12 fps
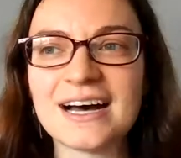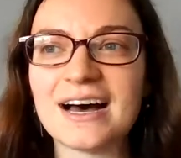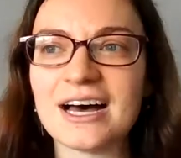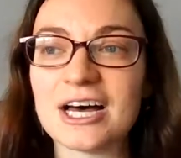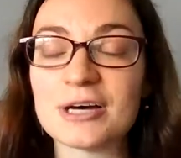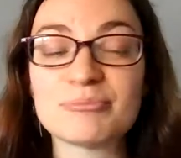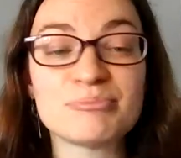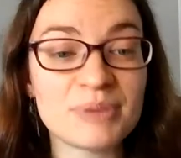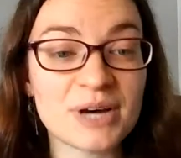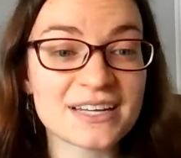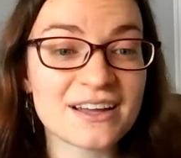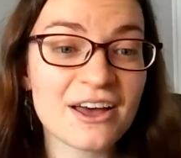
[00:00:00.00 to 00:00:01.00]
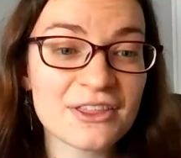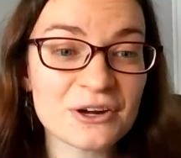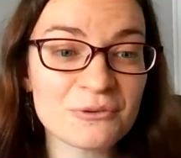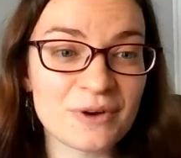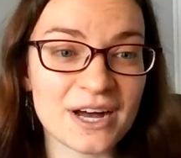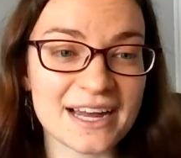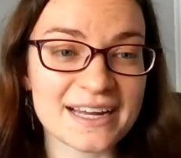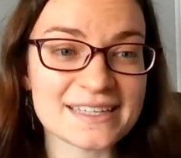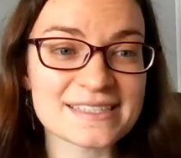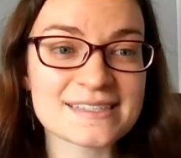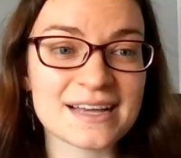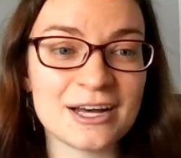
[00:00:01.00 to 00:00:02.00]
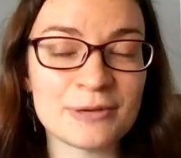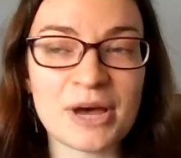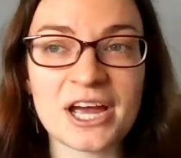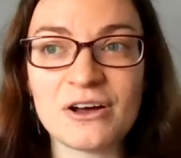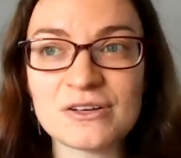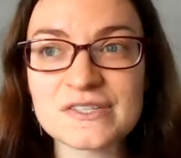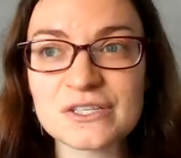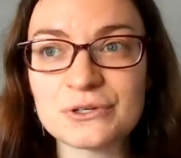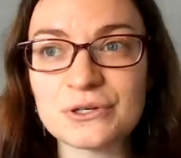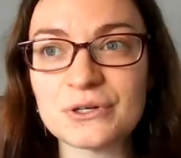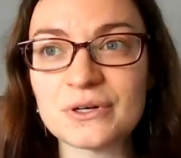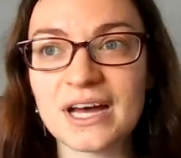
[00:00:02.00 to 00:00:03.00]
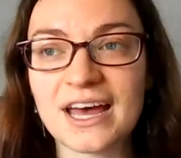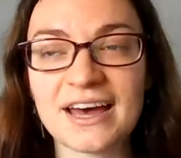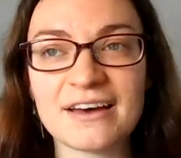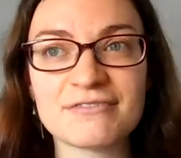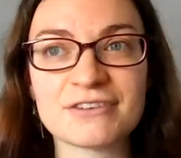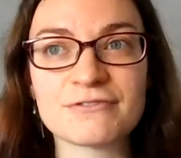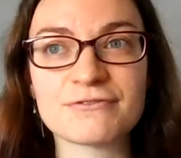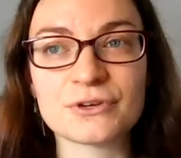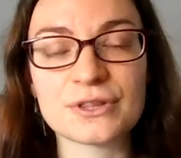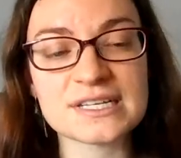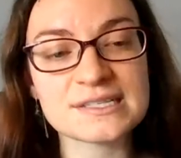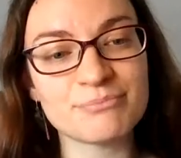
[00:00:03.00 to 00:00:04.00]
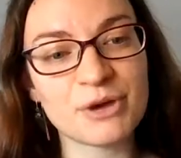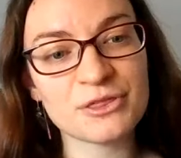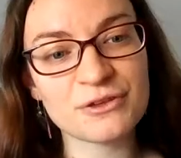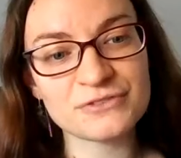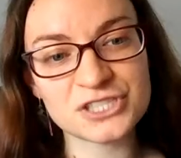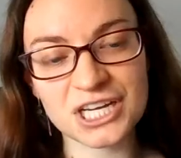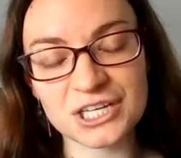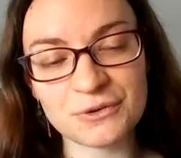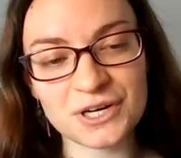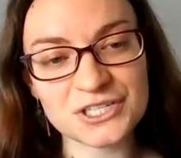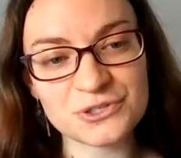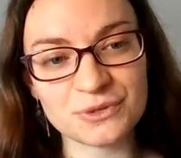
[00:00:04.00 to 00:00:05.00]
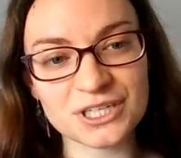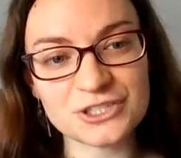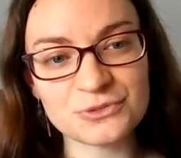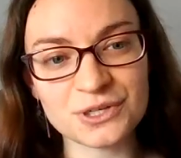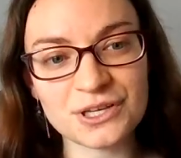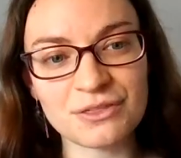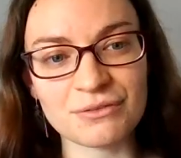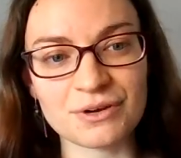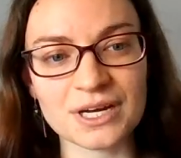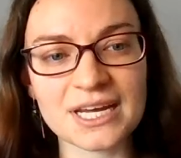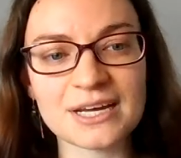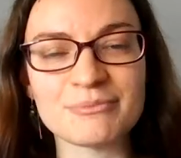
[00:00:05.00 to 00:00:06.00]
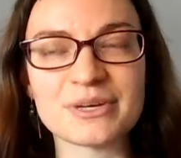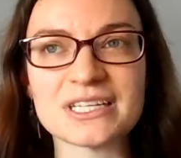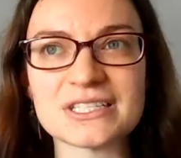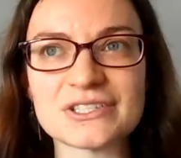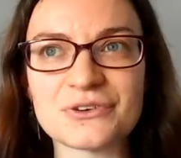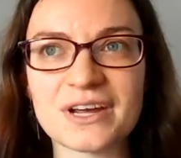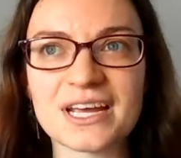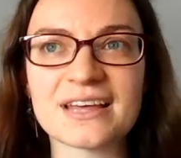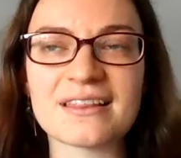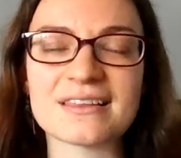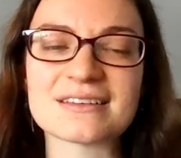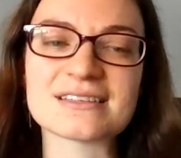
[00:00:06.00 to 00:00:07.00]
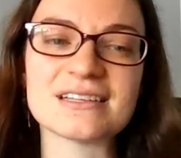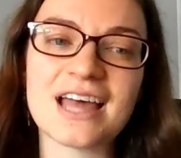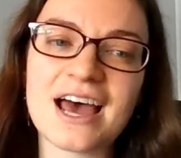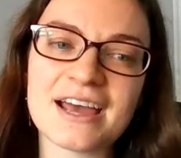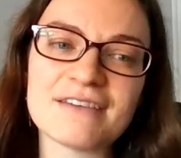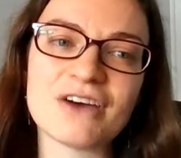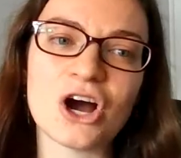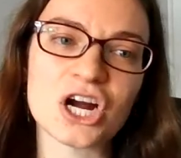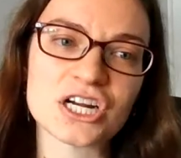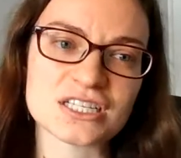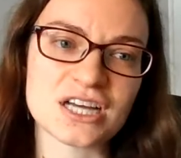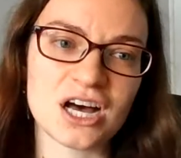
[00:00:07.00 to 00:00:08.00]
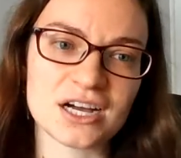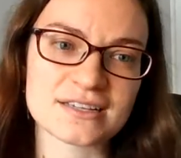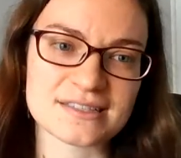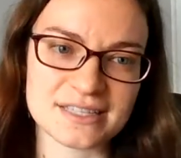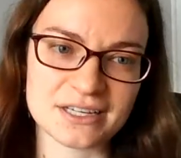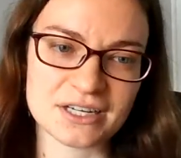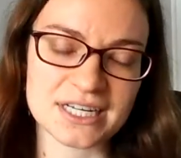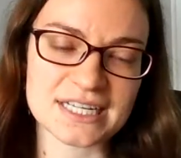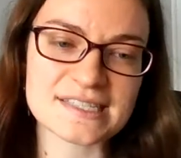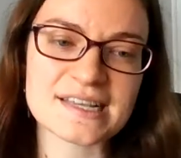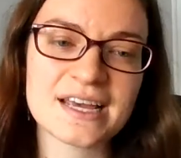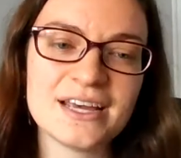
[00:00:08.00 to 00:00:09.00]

But otherwise, I also have, for this month of January 2023, been doing this live art talk series